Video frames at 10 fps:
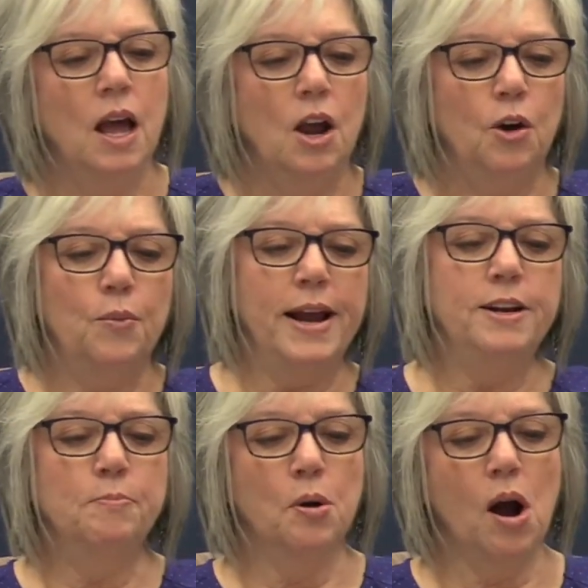
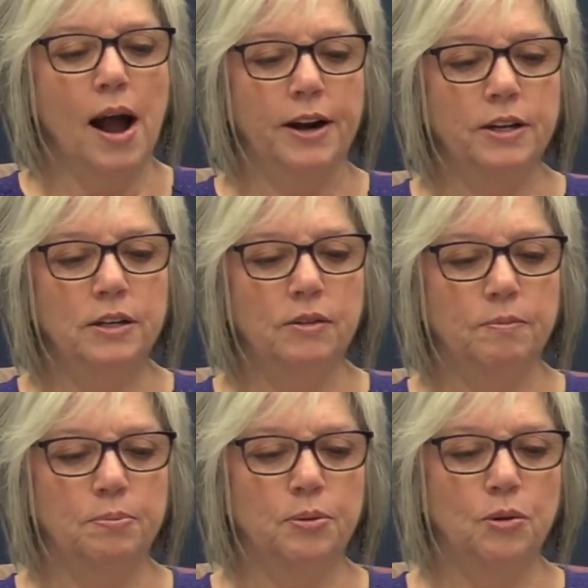Rain Pryor,
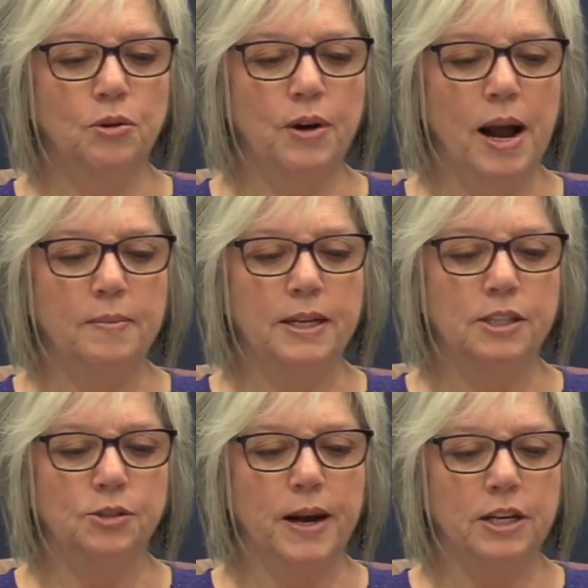Programming
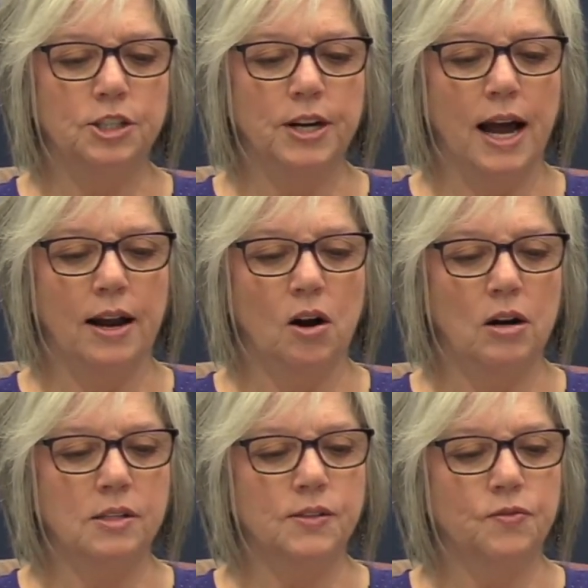Director at
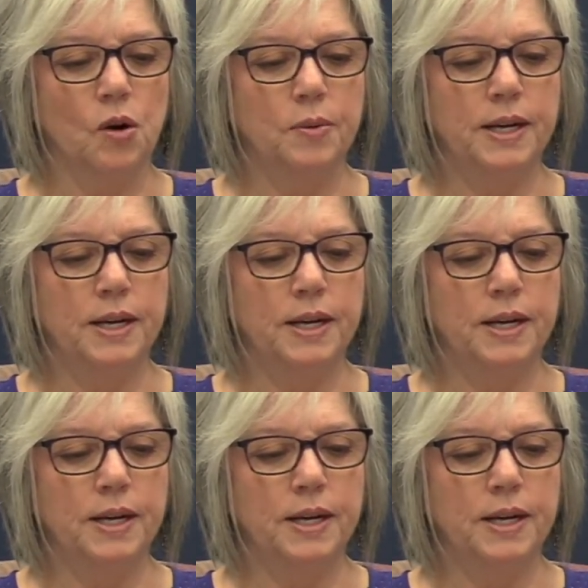Arts Forward,